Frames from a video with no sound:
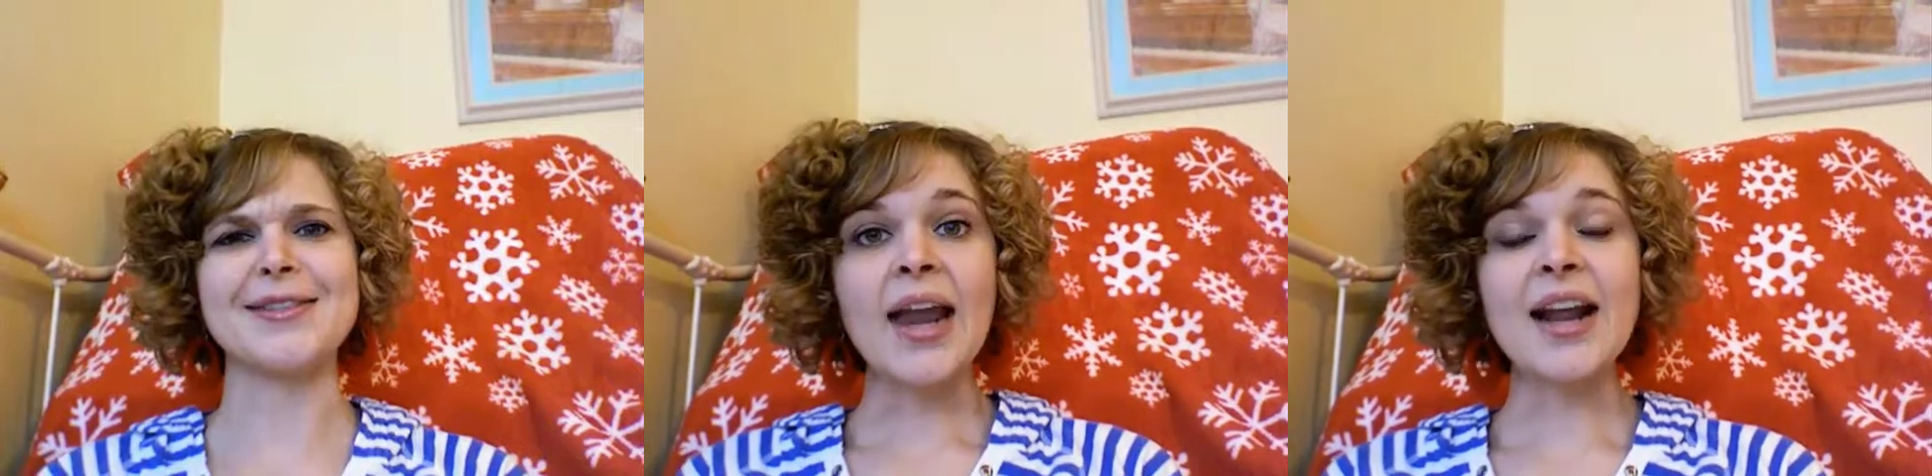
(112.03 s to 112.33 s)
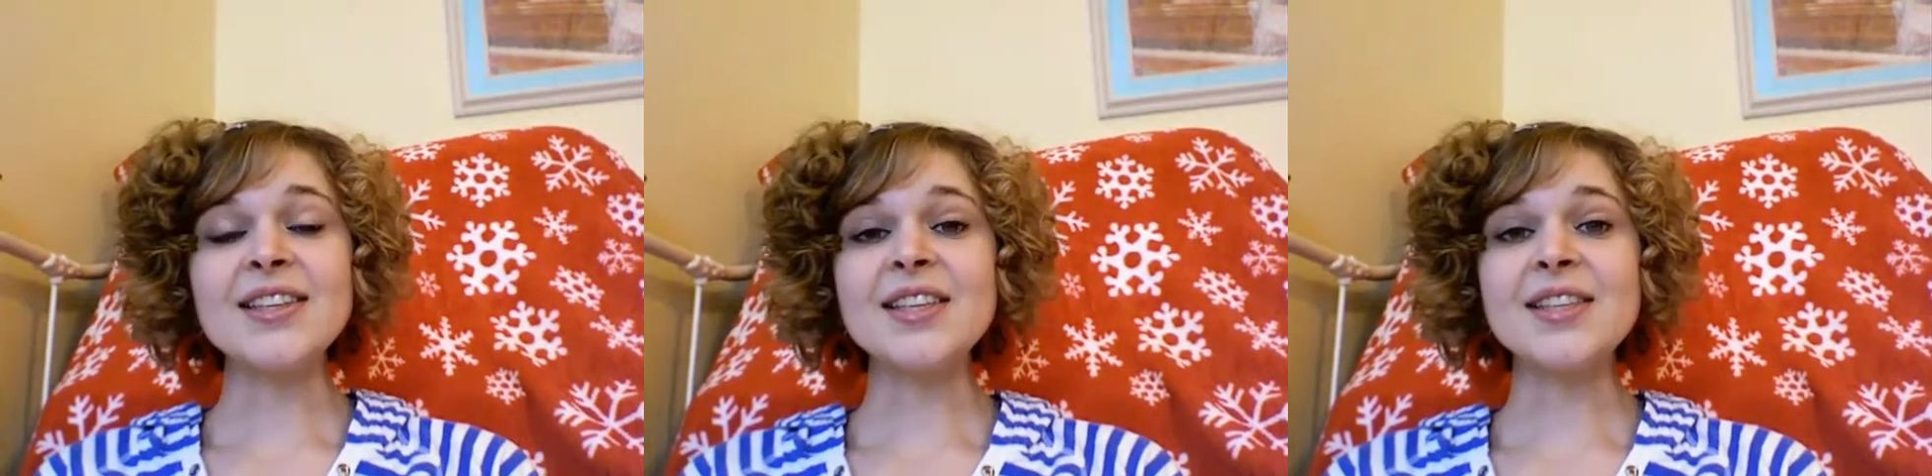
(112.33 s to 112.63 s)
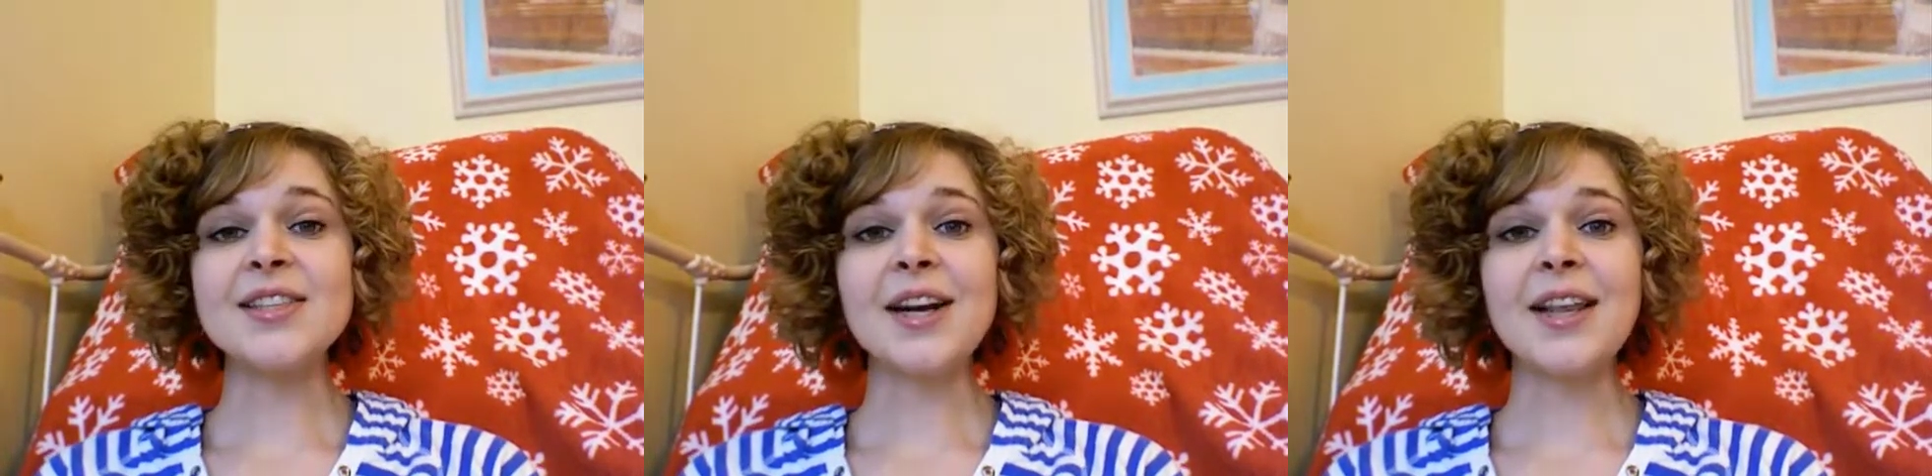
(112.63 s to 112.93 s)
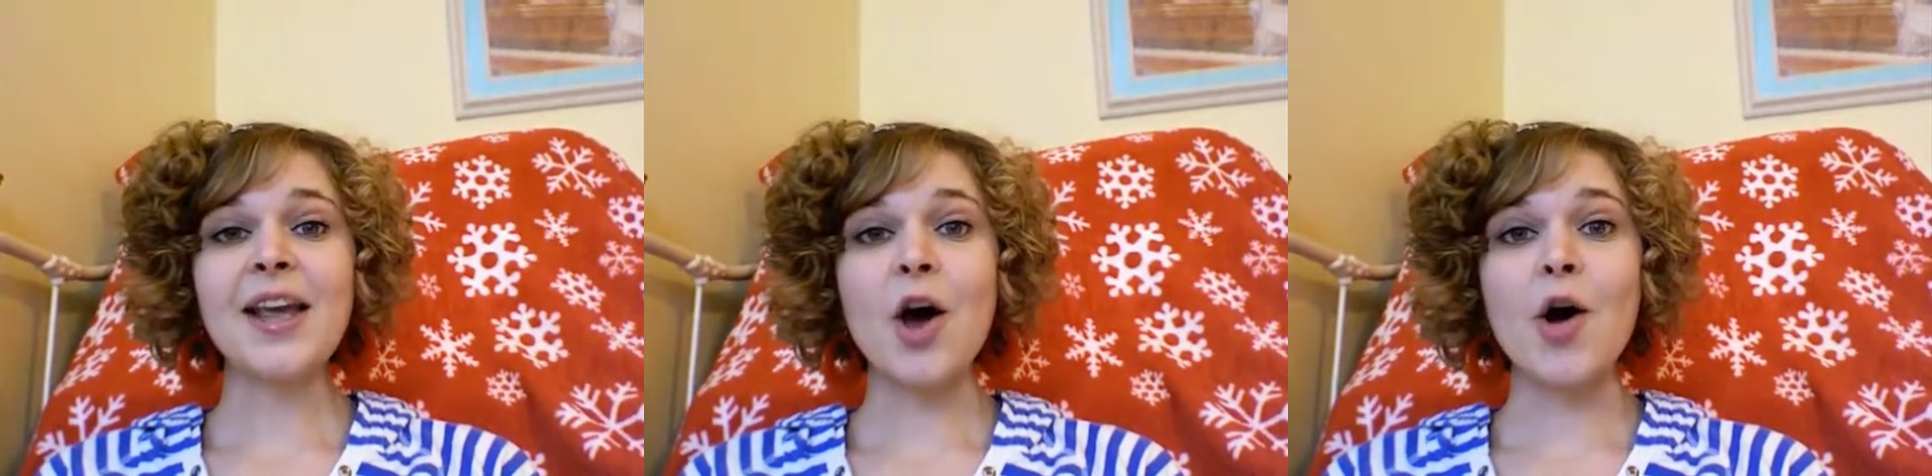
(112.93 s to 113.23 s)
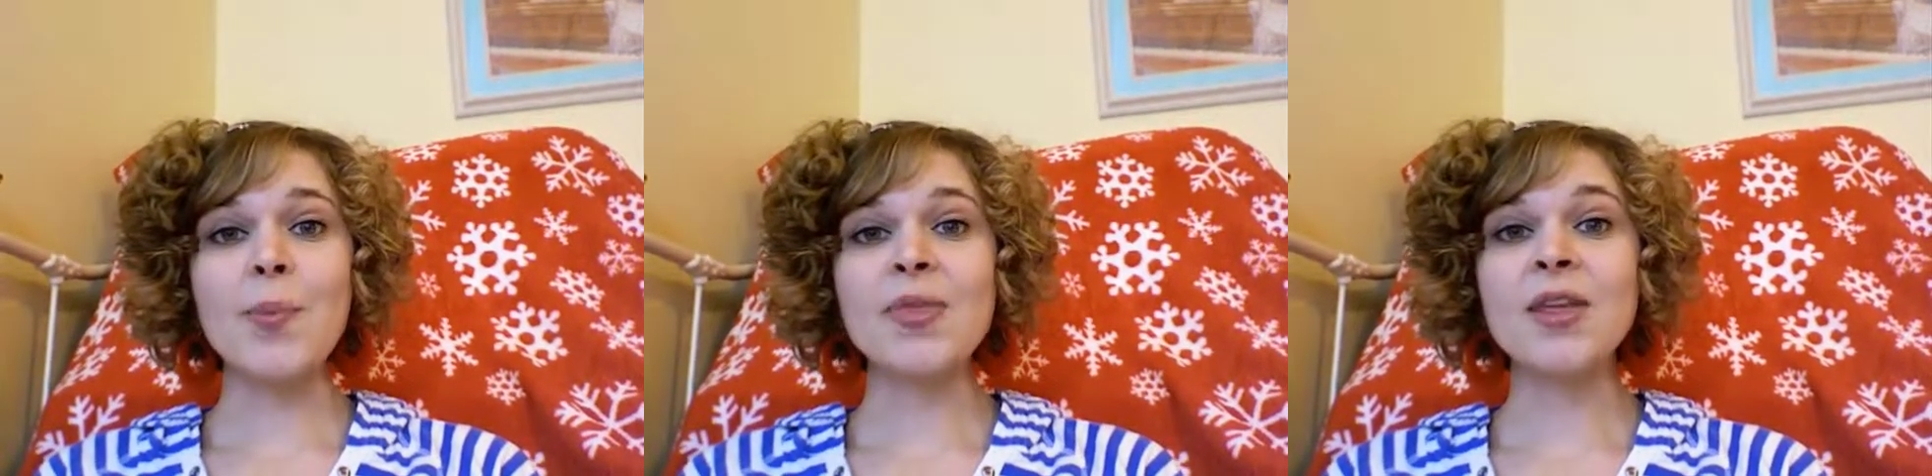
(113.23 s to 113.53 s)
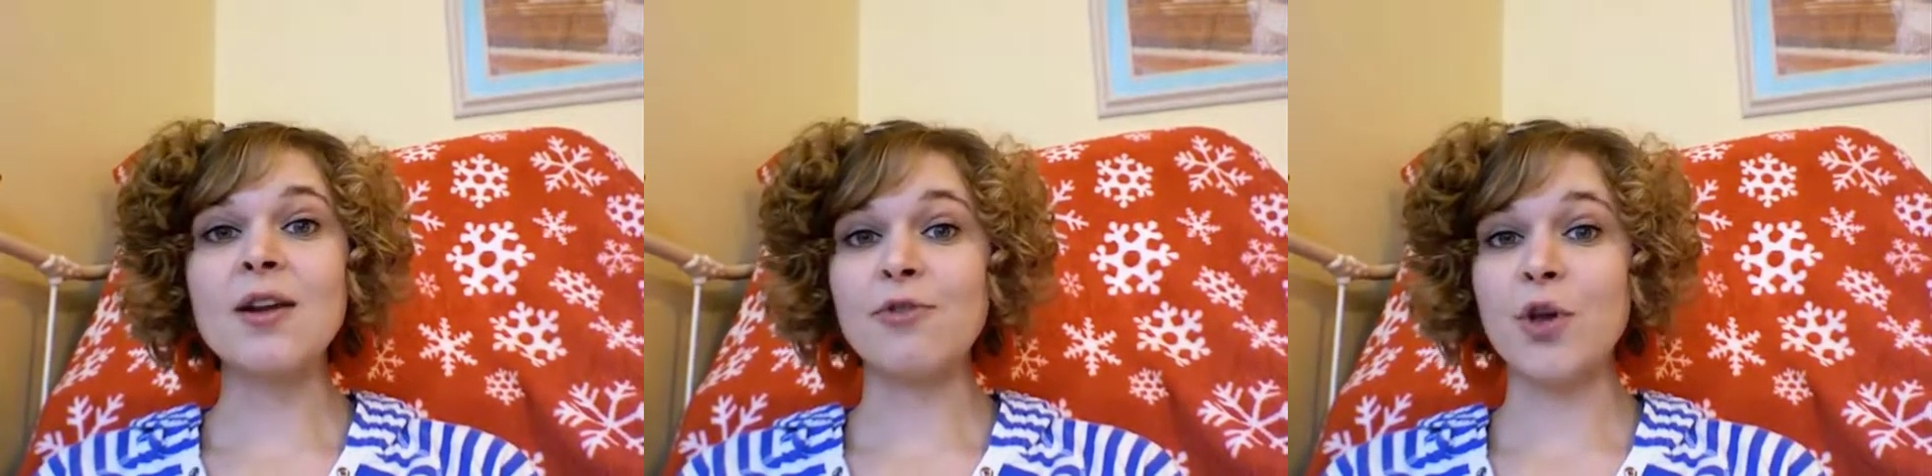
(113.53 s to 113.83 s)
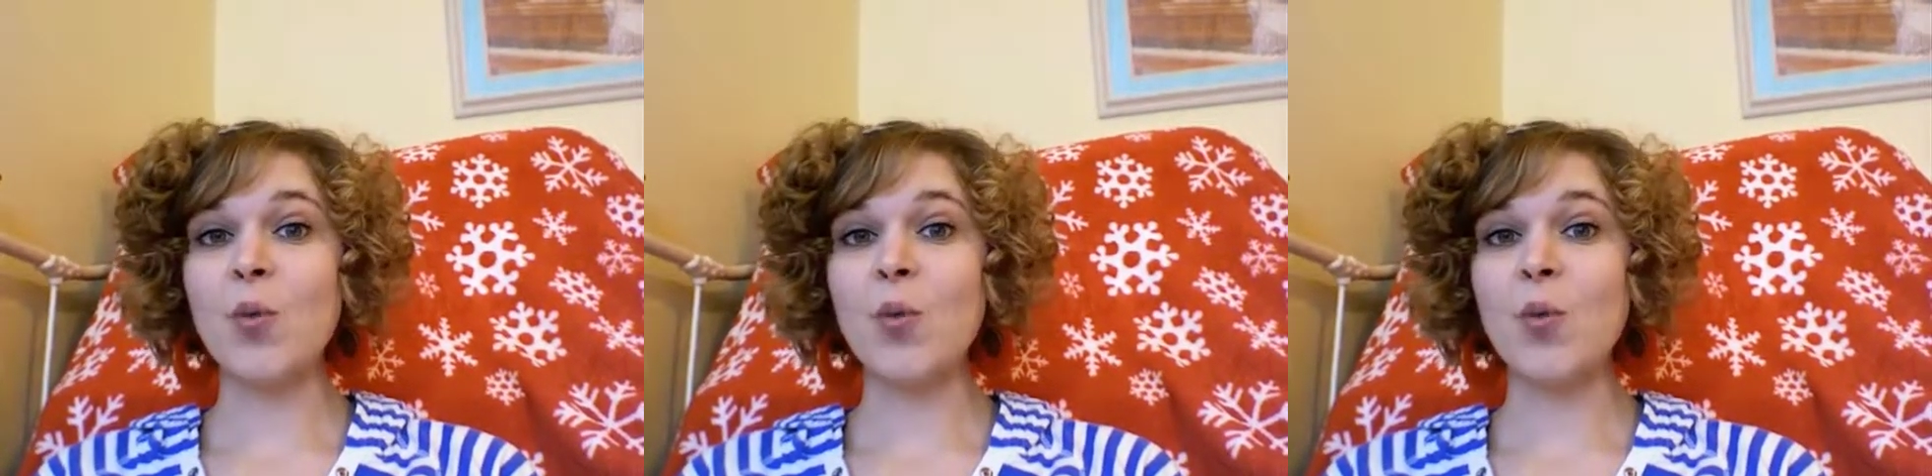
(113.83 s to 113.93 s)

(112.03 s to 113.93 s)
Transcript: And I sincerely hope that if you